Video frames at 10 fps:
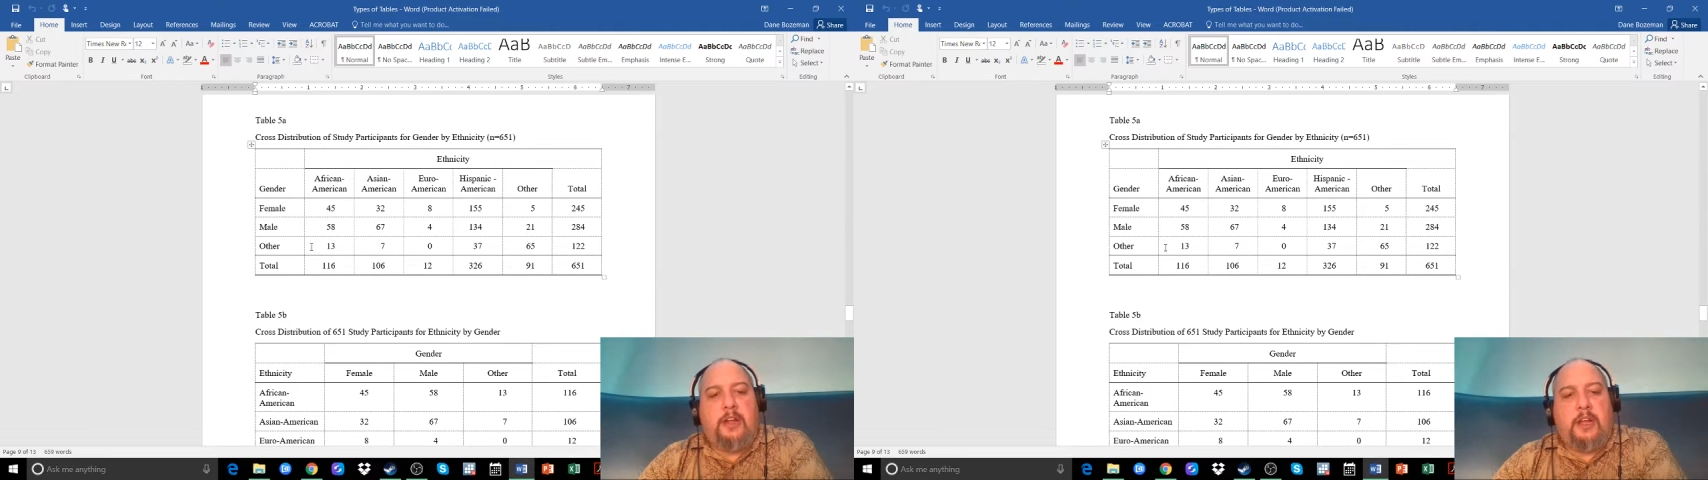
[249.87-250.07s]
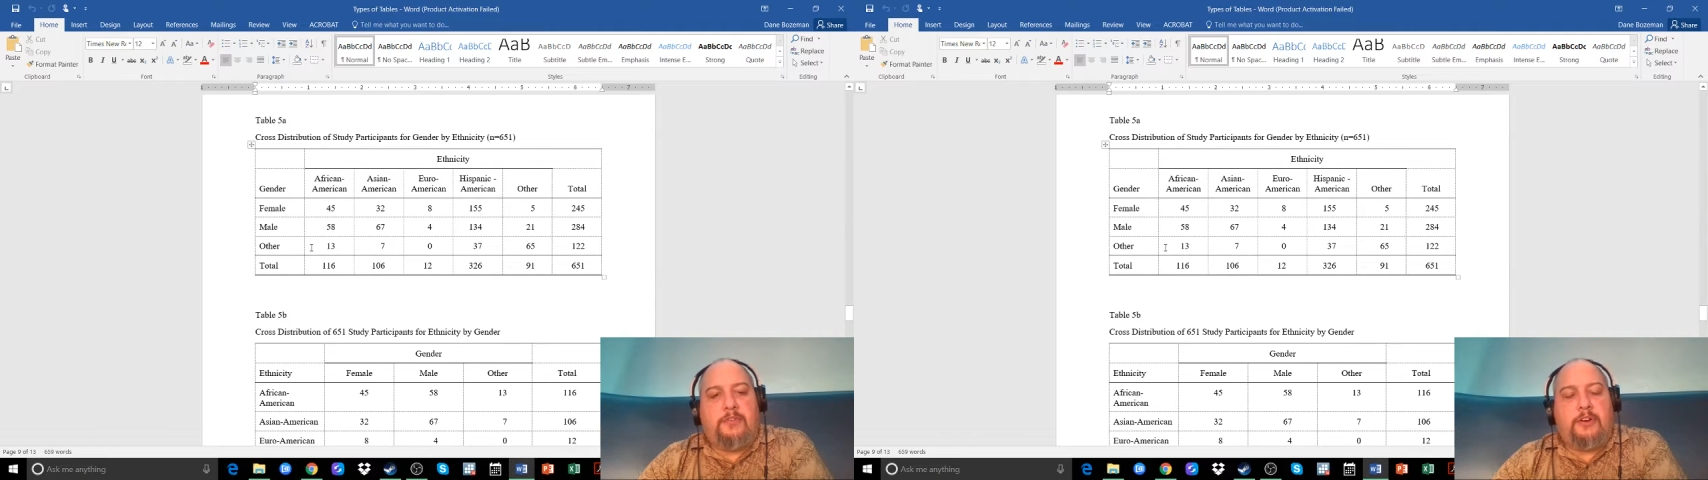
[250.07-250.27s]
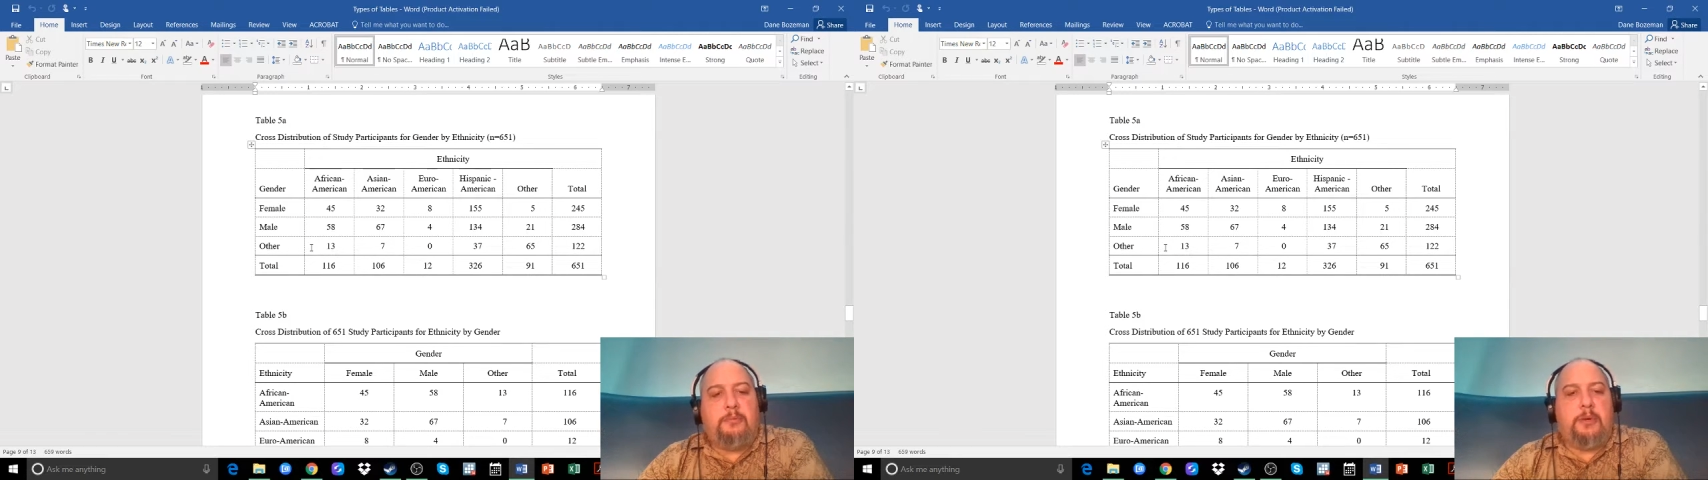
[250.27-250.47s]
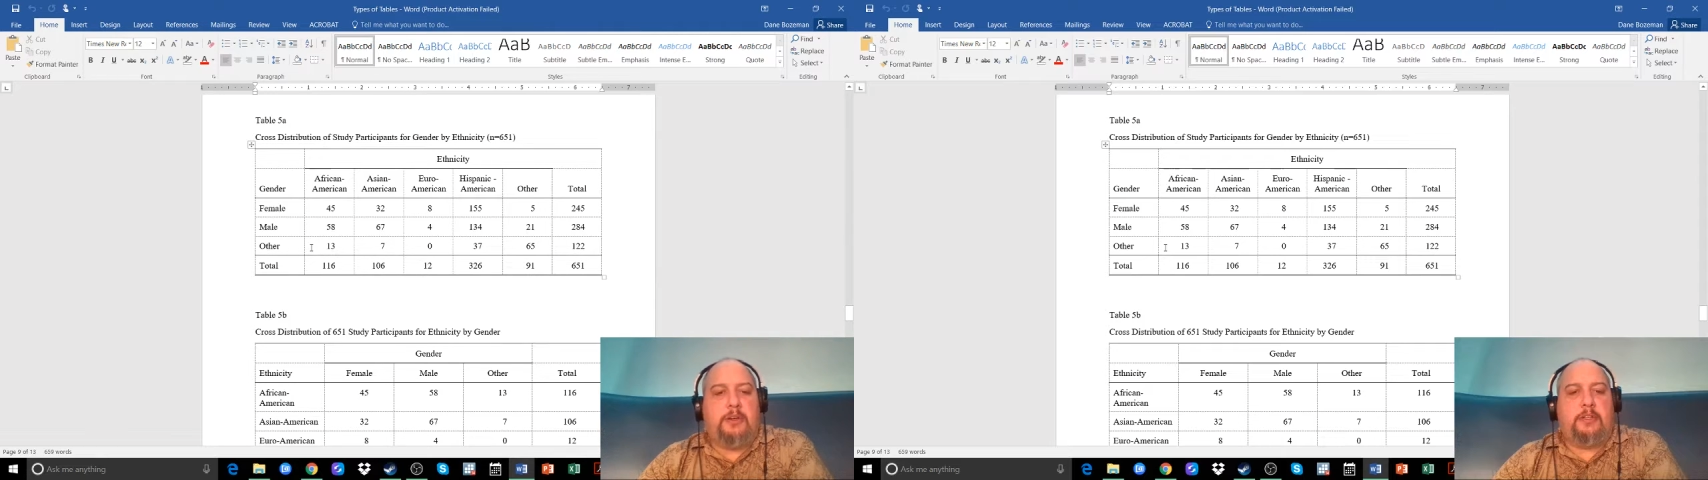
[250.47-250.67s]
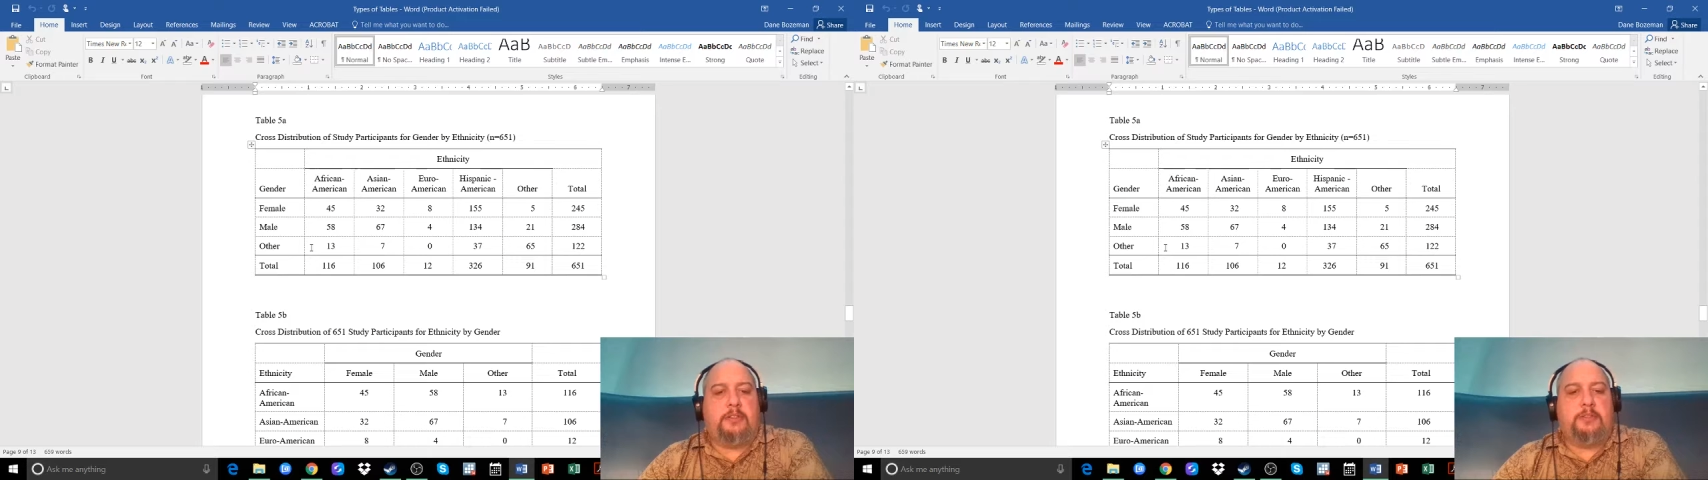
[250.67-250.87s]
African
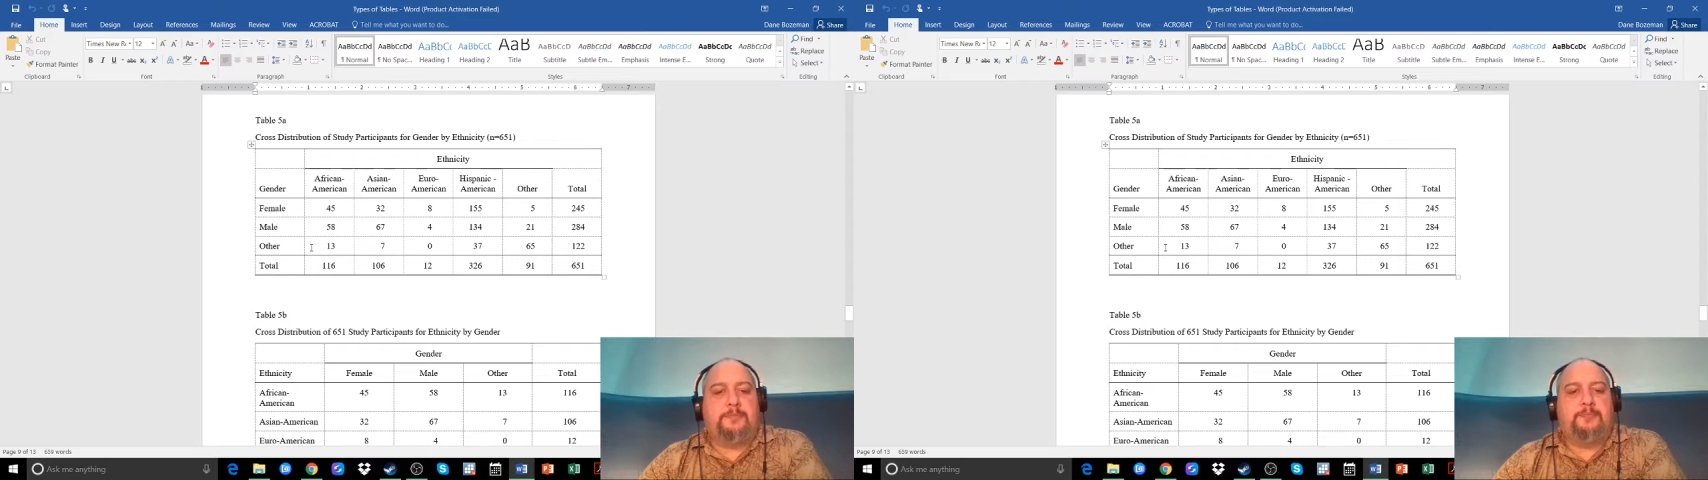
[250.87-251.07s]
Americans.